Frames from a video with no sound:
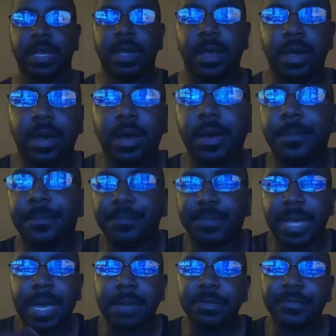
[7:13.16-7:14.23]
I'm
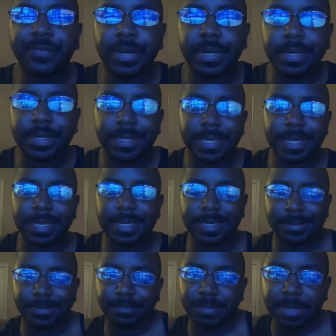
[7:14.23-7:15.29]
afraid of that.
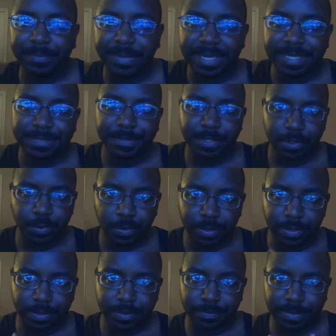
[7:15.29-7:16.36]
My pacemaker,
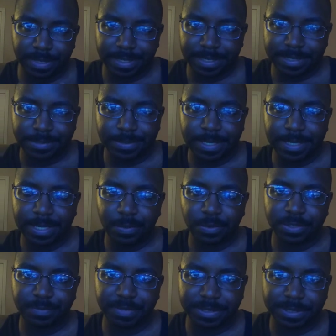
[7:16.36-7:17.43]
where it is right now, where
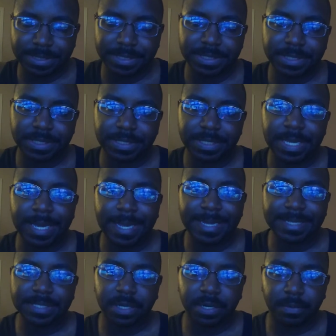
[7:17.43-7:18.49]
it's positioned,
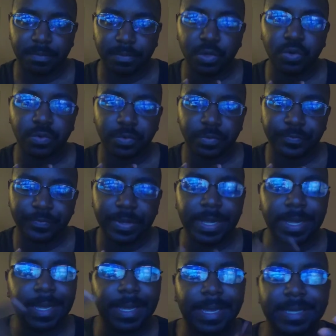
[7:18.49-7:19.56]
it's gonna move,
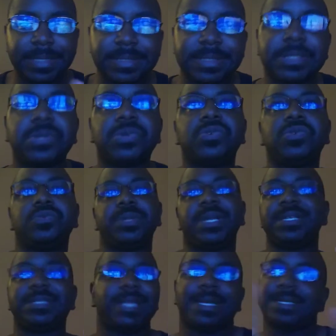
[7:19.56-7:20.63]
and so
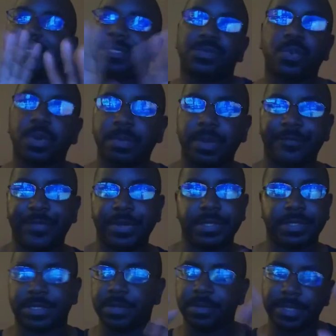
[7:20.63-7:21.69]
that's just one of my
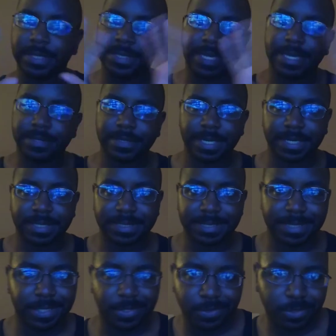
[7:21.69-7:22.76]
fears. Don't let that like
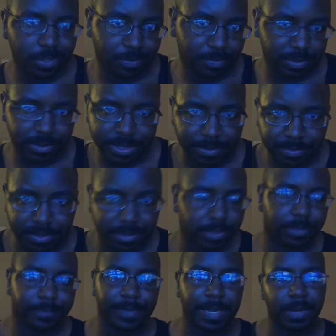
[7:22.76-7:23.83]
skew your perception
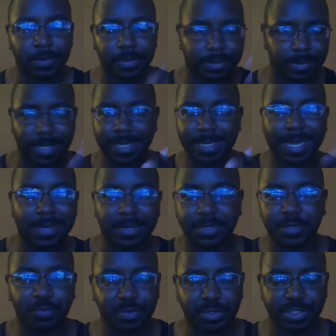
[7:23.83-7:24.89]
of how to
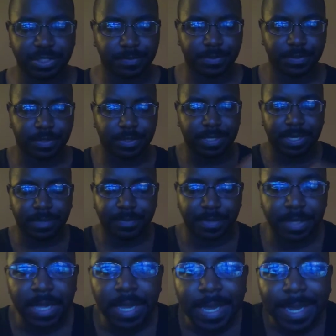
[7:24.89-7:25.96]
do push-ups or anything.
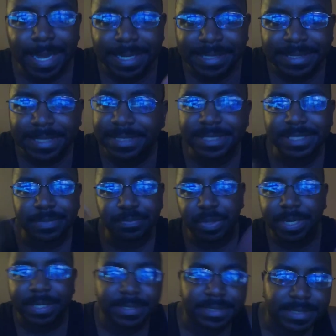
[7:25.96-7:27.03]
But I say just
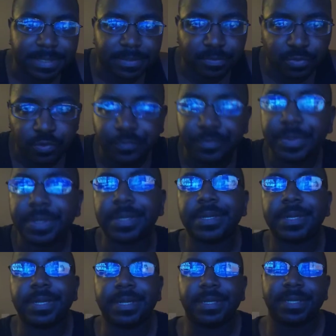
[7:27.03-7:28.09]
practice the
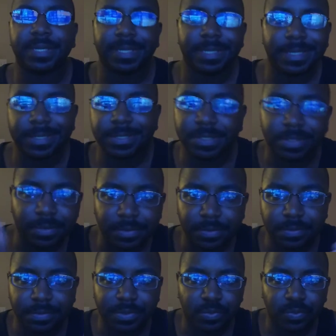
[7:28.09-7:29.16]
movement and get into
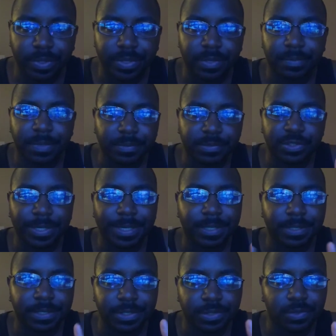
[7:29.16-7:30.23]
the rhythm of trying to
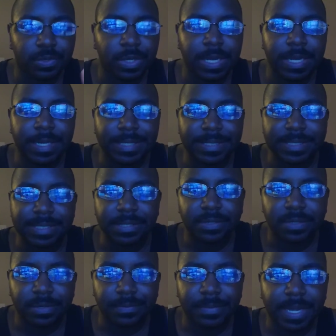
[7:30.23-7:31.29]
do a
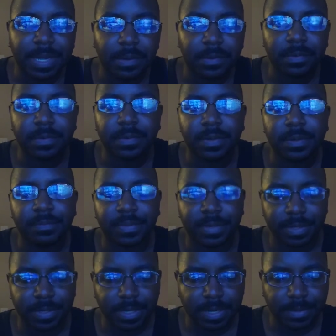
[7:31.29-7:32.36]
certain amount.
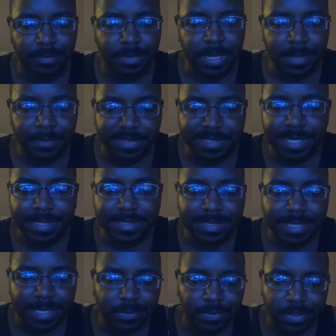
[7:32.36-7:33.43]
But besides
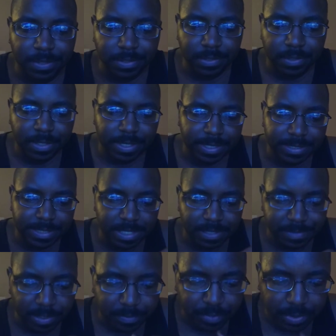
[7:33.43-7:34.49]
that, we're gonna go ahead and talk
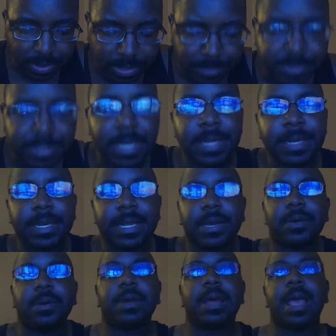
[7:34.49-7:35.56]
about pull-ups
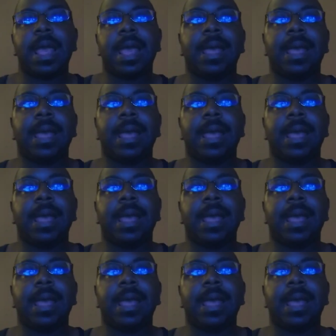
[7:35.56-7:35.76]
now.